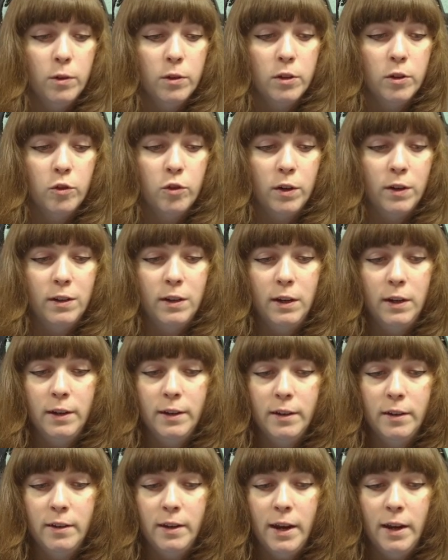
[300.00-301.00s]
try setting it
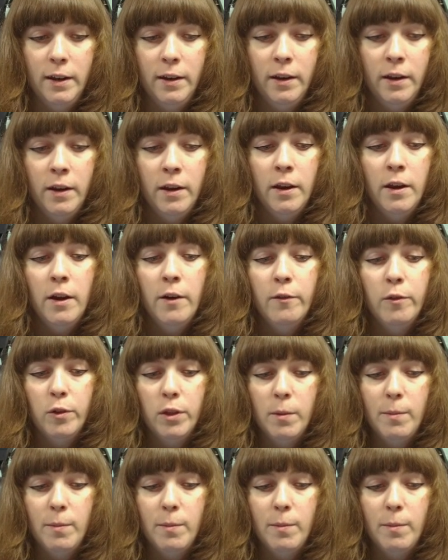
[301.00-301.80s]
to 10 for the